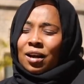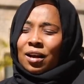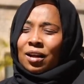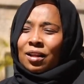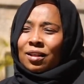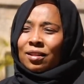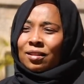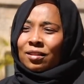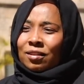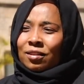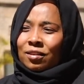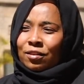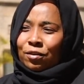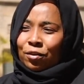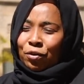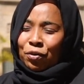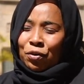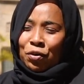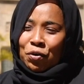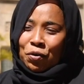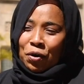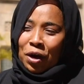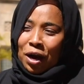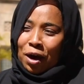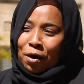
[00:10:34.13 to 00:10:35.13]
and
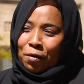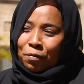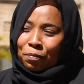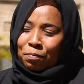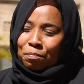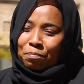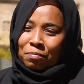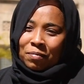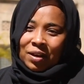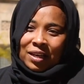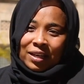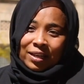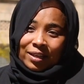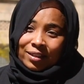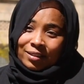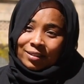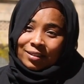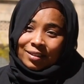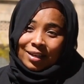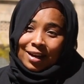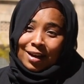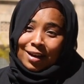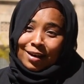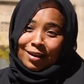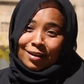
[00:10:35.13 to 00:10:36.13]
you know how
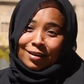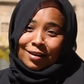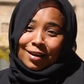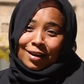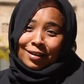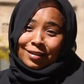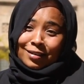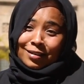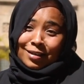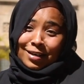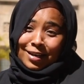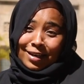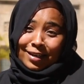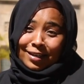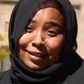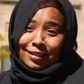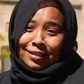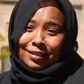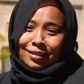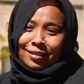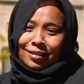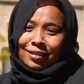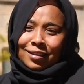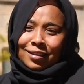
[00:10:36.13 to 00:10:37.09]
kids are at night.